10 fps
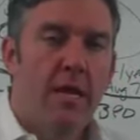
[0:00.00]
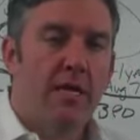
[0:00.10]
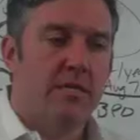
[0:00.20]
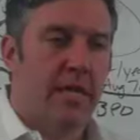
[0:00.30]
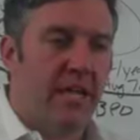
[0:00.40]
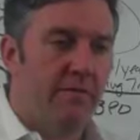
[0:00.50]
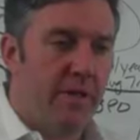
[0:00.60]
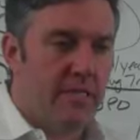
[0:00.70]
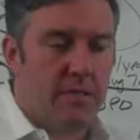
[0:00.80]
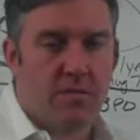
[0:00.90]
is they
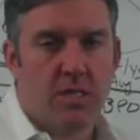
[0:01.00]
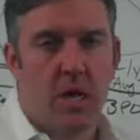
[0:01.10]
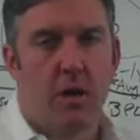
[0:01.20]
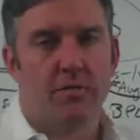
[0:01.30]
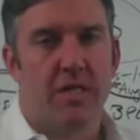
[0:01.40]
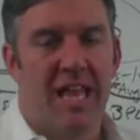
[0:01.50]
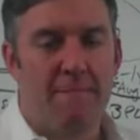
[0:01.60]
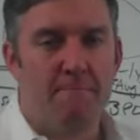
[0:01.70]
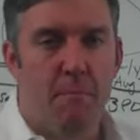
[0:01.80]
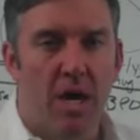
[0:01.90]
convince themselves that they
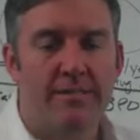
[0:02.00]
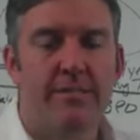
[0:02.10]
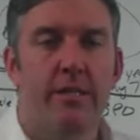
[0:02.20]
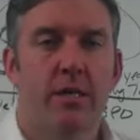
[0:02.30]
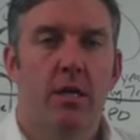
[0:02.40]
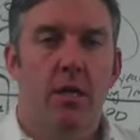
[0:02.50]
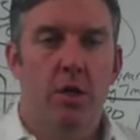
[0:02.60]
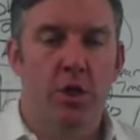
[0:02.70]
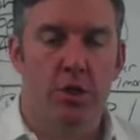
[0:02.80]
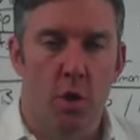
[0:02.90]
must
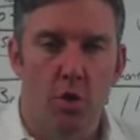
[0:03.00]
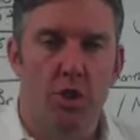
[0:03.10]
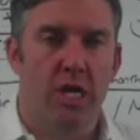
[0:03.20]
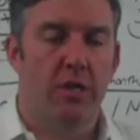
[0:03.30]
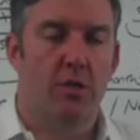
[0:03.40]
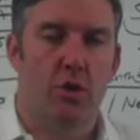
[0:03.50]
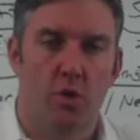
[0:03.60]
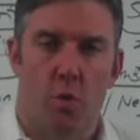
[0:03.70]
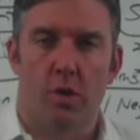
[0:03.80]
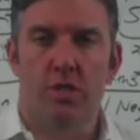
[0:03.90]
negotiate the
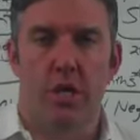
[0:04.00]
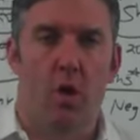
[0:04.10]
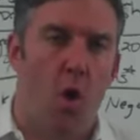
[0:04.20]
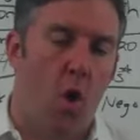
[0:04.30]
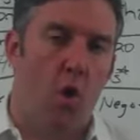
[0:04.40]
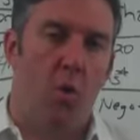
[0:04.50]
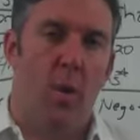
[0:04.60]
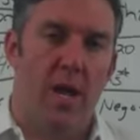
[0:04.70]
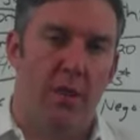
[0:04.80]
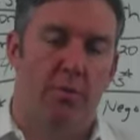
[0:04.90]
short sale all the
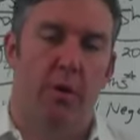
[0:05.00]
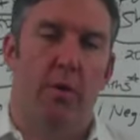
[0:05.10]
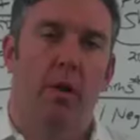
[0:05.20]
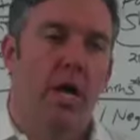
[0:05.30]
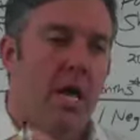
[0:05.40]
way through.